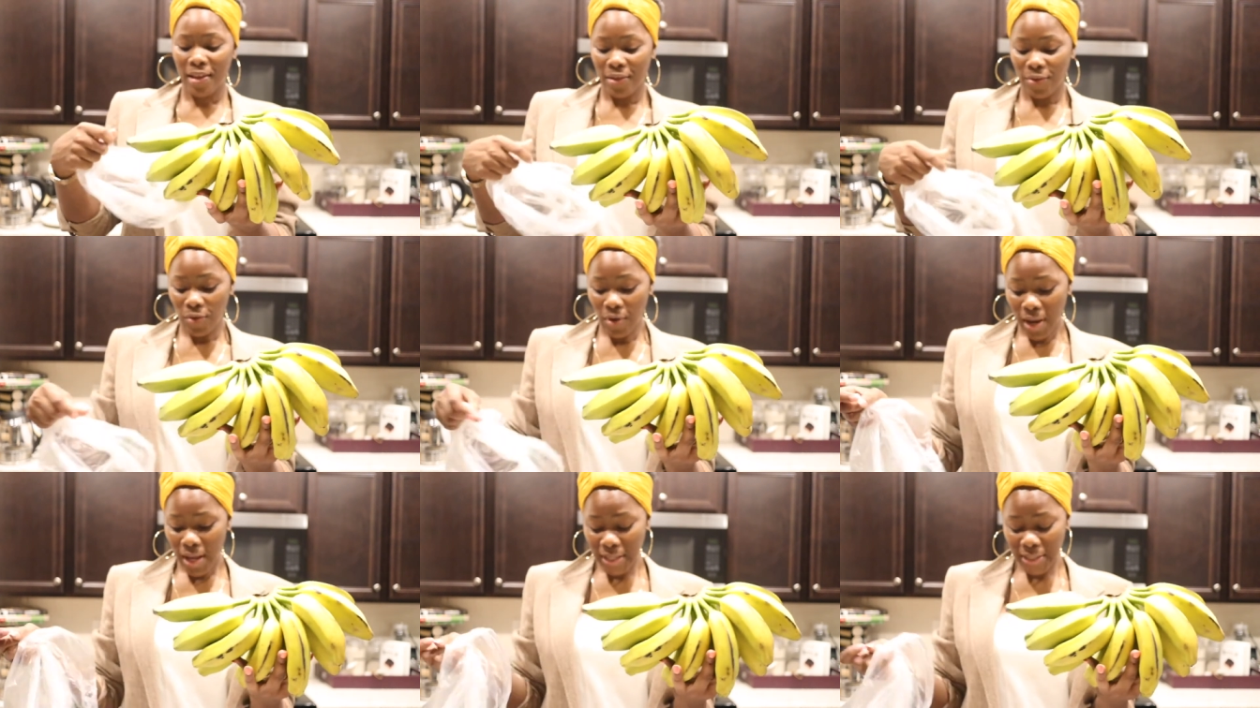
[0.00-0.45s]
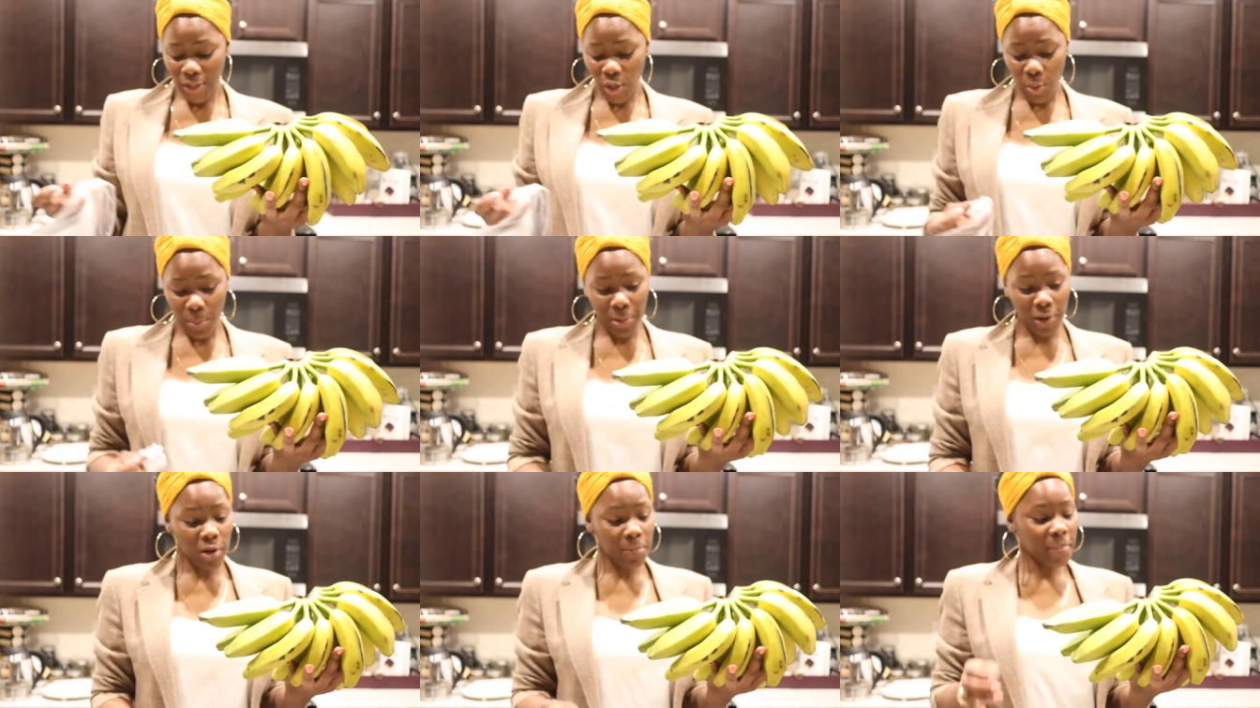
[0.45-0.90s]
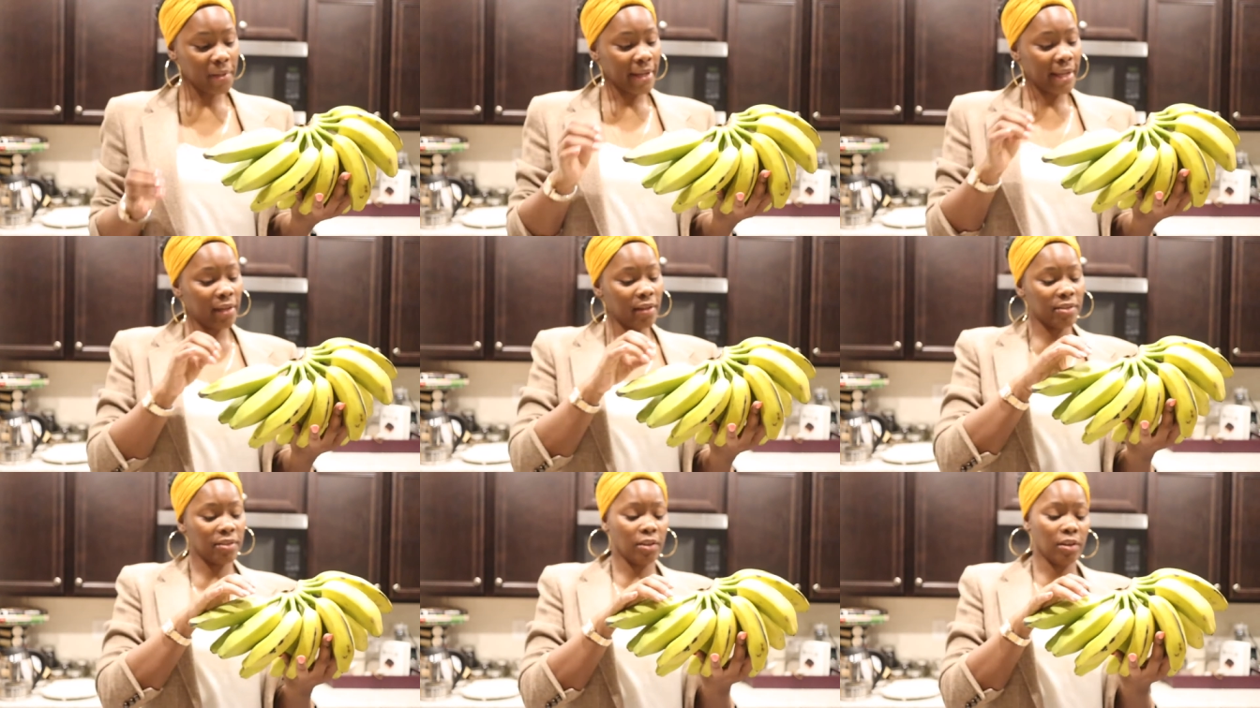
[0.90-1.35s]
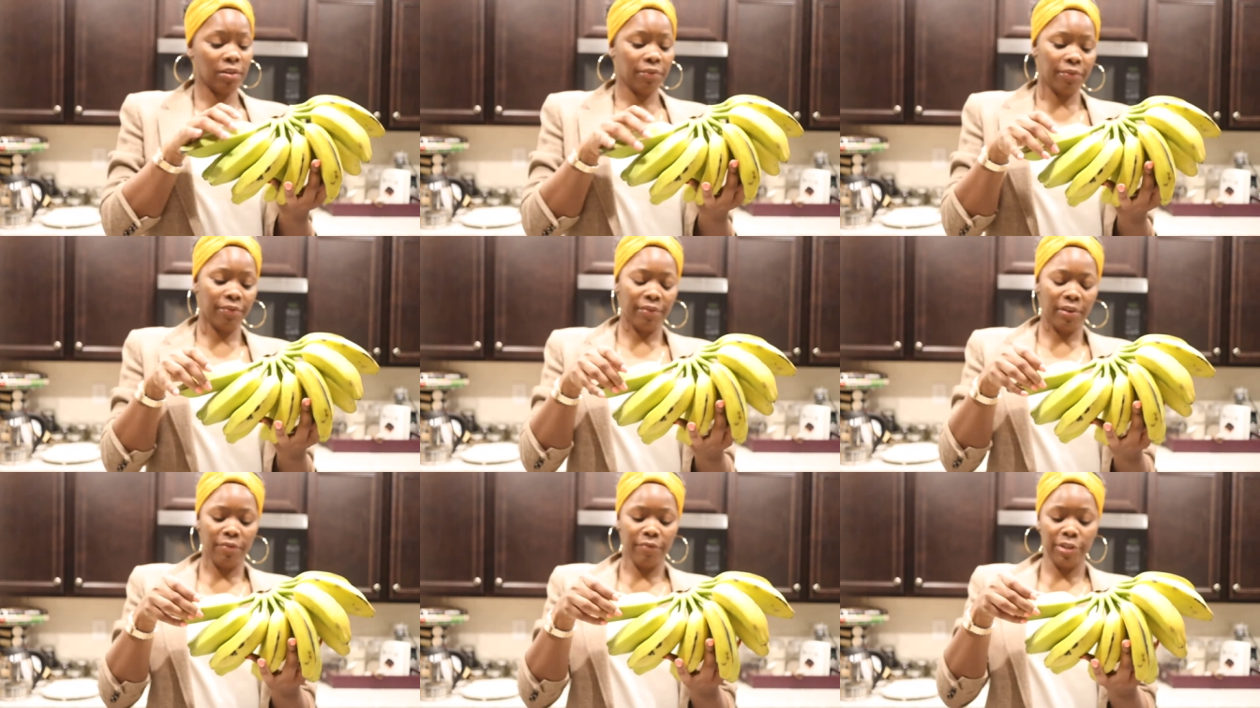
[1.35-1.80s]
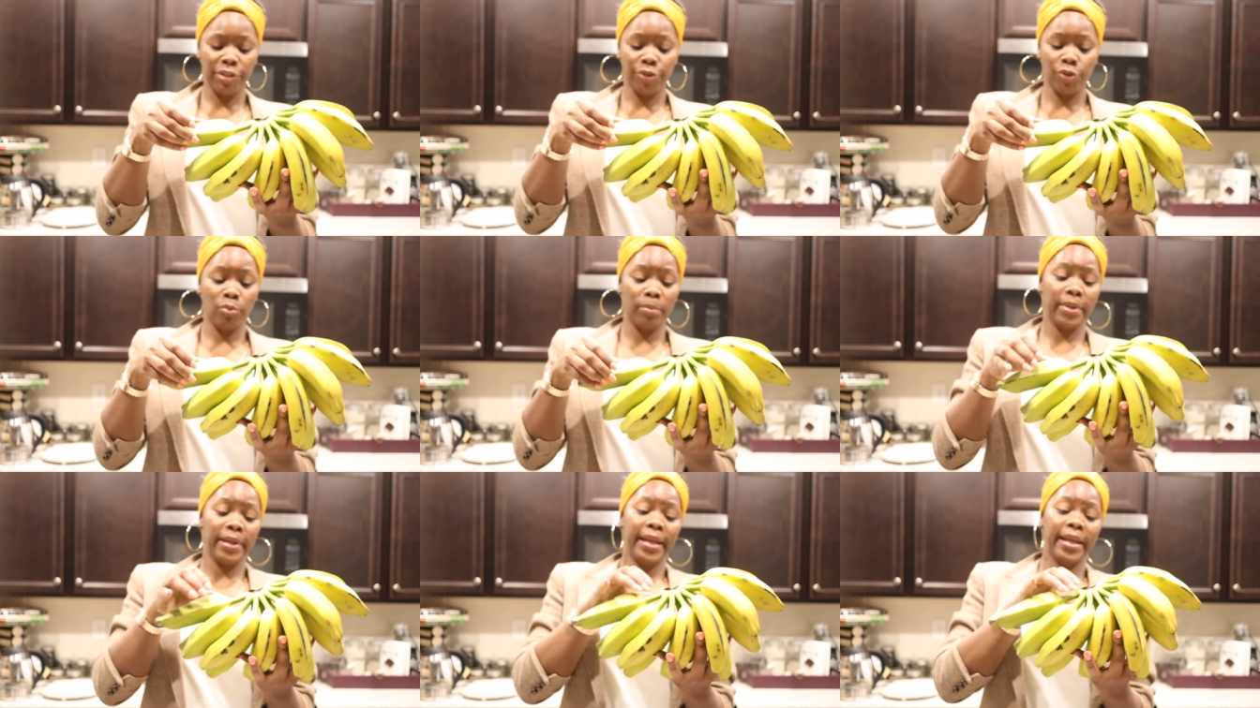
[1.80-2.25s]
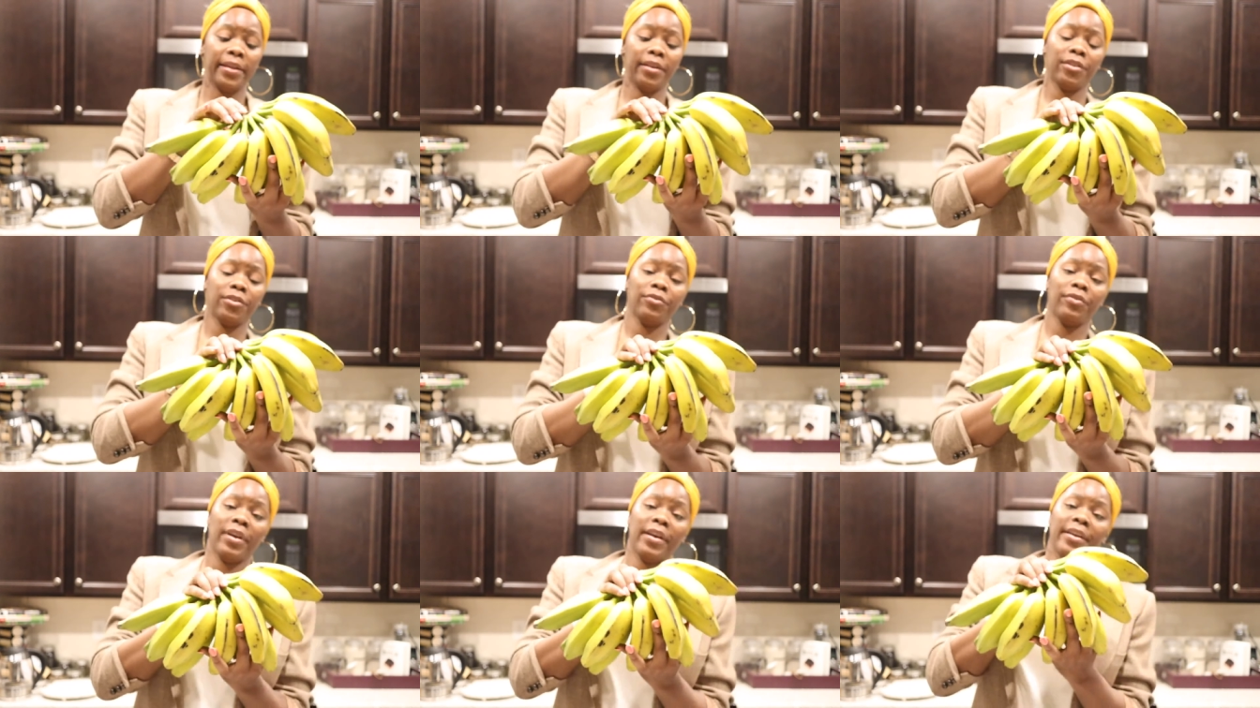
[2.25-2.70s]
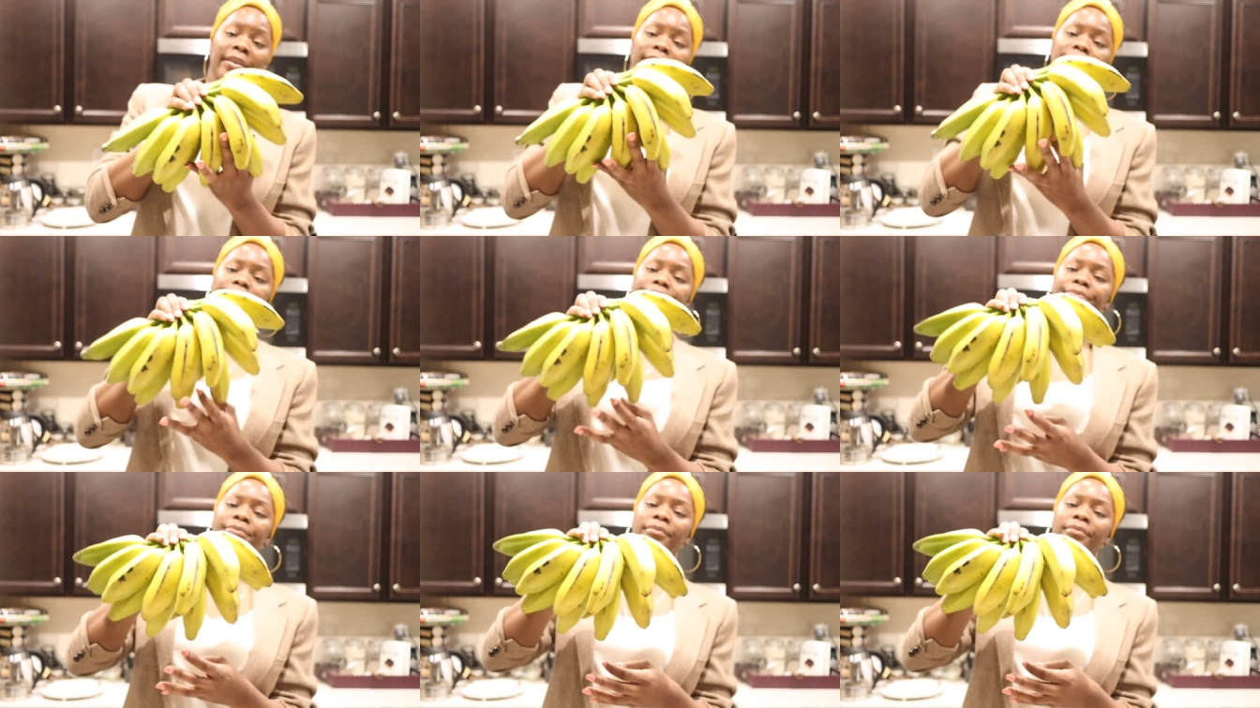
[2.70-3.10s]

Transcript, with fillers: You guys know bird bananas are the original bananas, right?